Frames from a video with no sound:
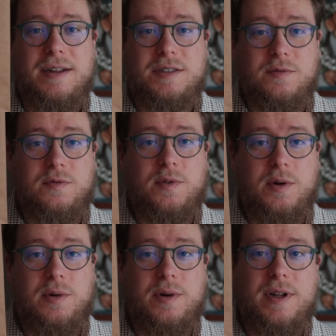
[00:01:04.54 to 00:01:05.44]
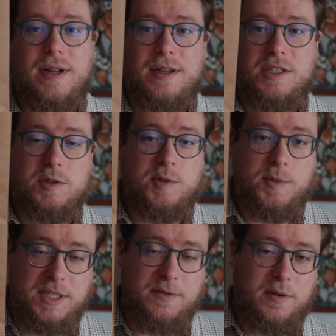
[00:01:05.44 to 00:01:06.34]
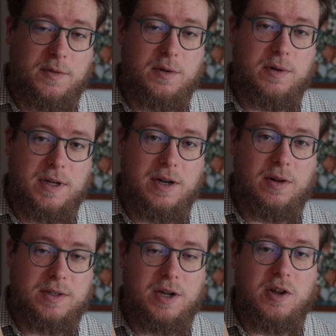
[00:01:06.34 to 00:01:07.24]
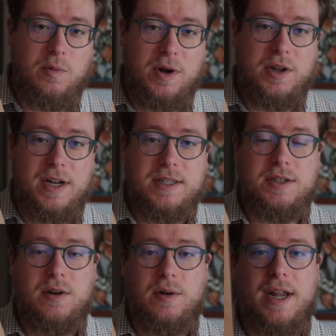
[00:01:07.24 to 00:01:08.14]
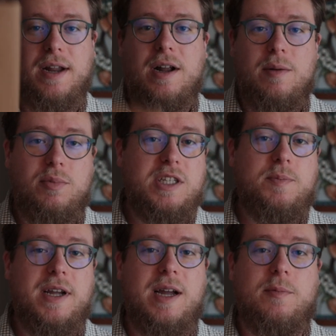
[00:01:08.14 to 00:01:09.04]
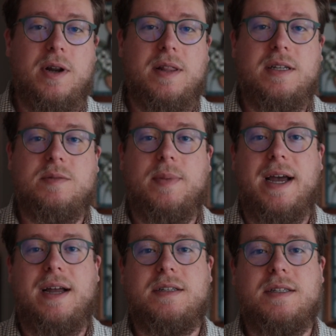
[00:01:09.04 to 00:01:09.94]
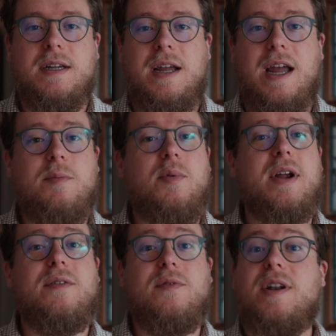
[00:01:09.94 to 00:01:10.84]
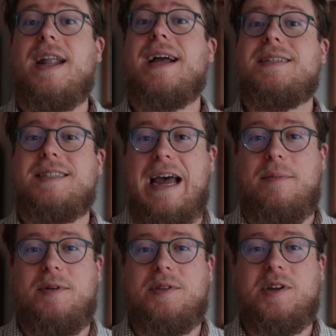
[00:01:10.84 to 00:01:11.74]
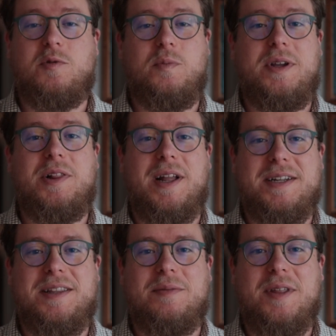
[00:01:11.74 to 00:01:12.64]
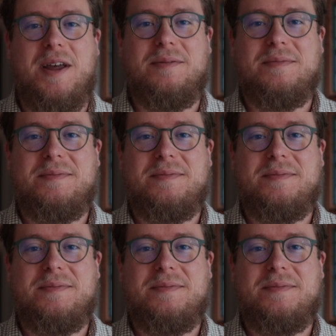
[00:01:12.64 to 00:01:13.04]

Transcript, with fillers: some food, some specific food, it'll tell you what you need to donate. Please pick up one of these bags and bring it for next Sabbath because we'll be collecting them then.